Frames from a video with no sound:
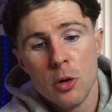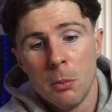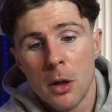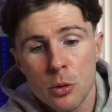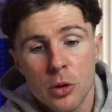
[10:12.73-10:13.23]
your
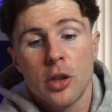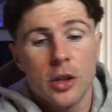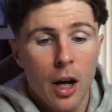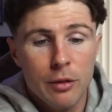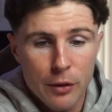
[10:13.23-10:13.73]
muscles are
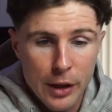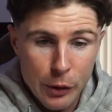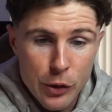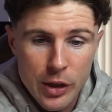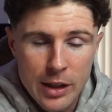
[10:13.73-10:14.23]
starved of the
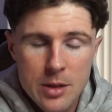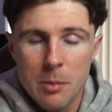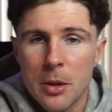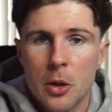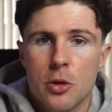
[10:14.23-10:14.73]
nutrients
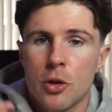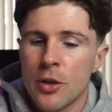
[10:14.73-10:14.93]
because you're